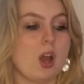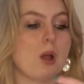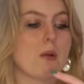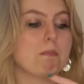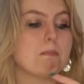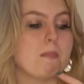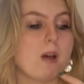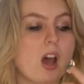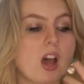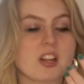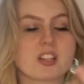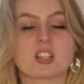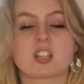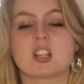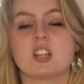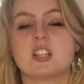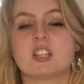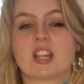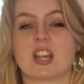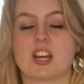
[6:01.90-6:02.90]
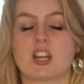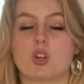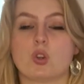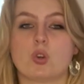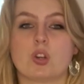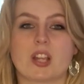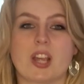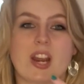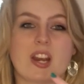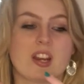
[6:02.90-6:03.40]
Mud containing
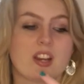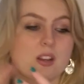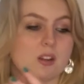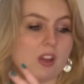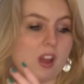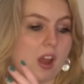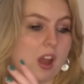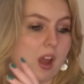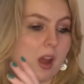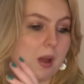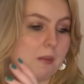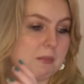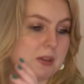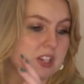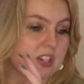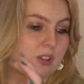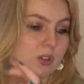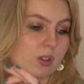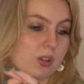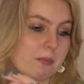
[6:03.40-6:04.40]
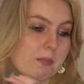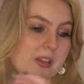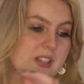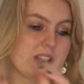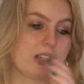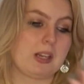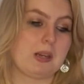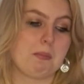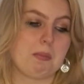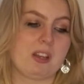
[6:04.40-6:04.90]
organic material can
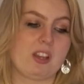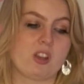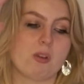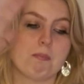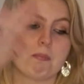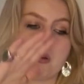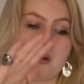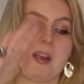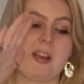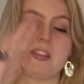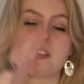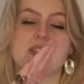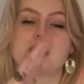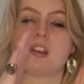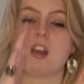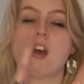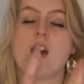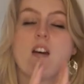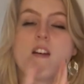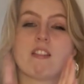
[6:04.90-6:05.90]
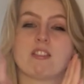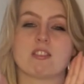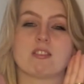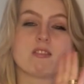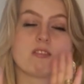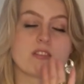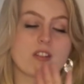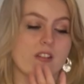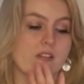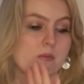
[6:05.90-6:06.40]
basically be compressed and
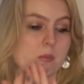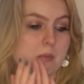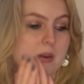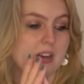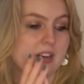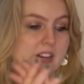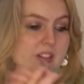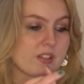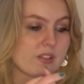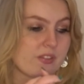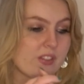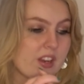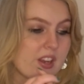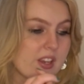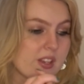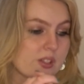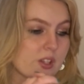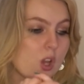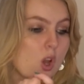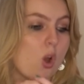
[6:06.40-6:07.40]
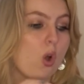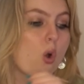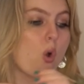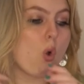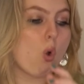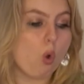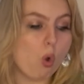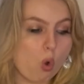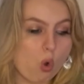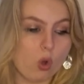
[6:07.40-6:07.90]
hardened over millions of years,
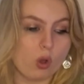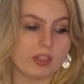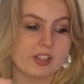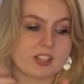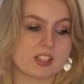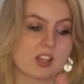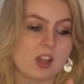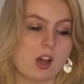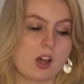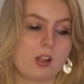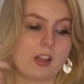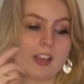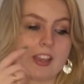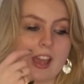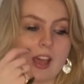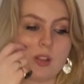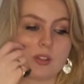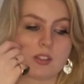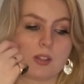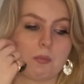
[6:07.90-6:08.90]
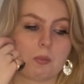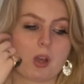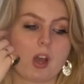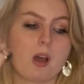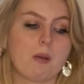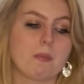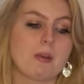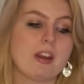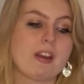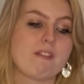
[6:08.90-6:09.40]
or this calcium
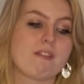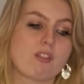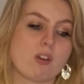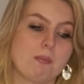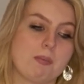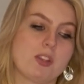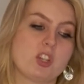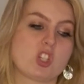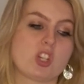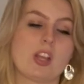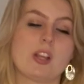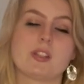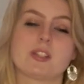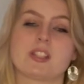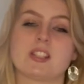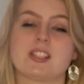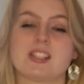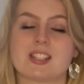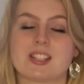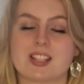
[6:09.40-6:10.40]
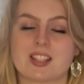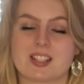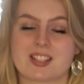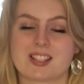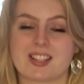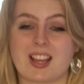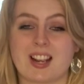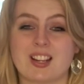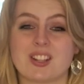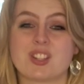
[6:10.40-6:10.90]
carbonate from the shells and
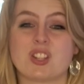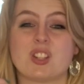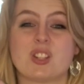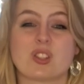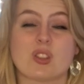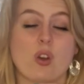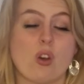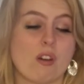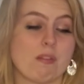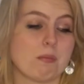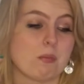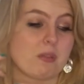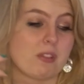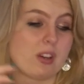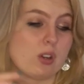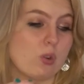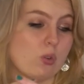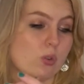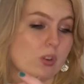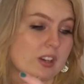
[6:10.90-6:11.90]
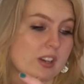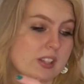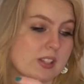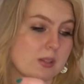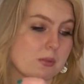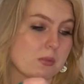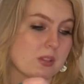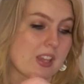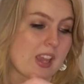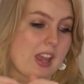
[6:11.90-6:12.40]
skeletons of marine
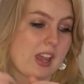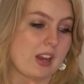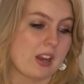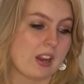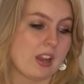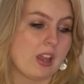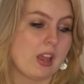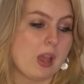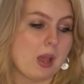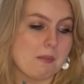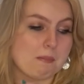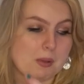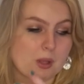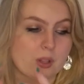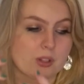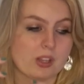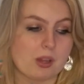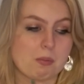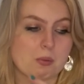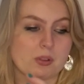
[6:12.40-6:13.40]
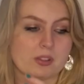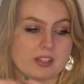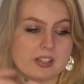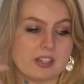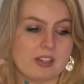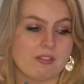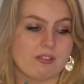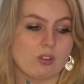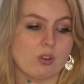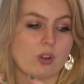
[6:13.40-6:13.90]
organisms can build up on the
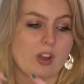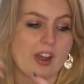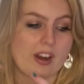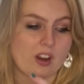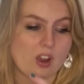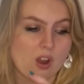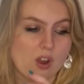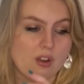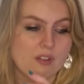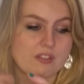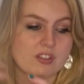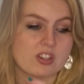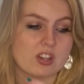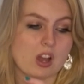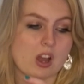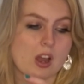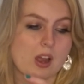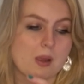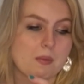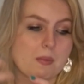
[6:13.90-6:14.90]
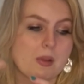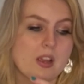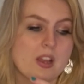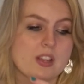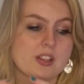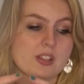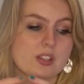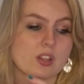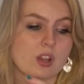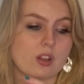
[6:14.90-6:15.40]
seafloor and over time
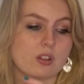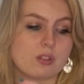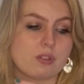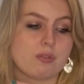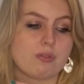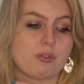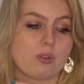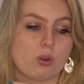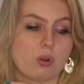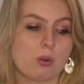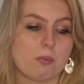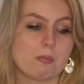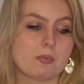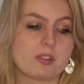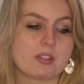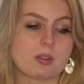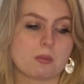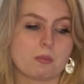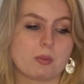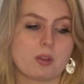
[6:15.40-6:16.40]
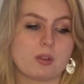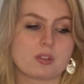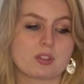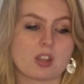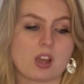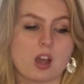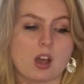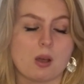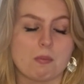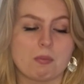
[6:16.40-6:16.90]
start to form some of those
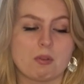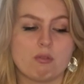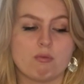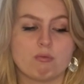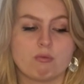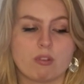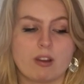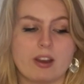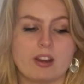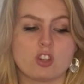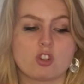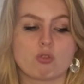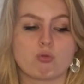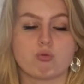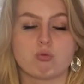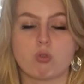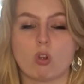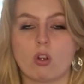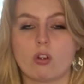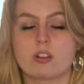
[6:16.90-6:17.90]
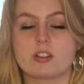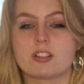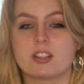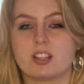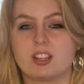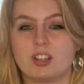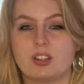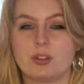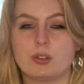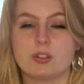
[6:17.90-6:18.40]
carbon-rich rocks,
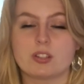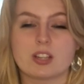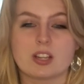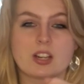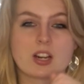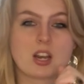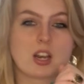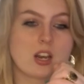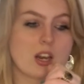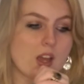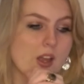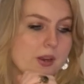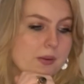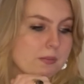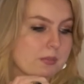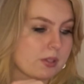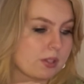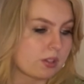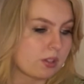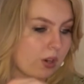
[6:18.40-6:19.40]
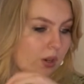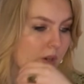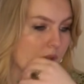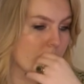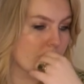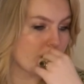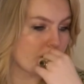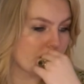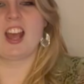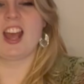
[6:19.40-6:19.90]
including
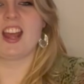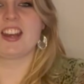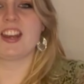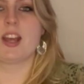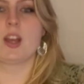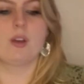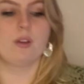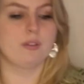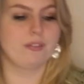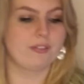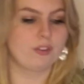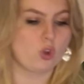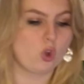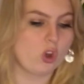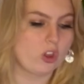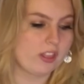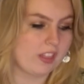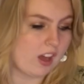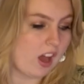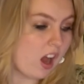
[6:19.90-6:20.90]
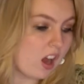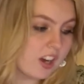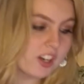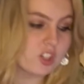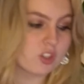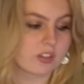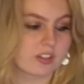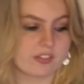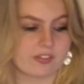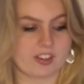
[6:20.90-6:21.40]
limestone. And now for the
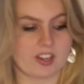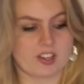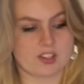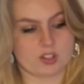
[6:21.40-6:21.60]
hydrosphere.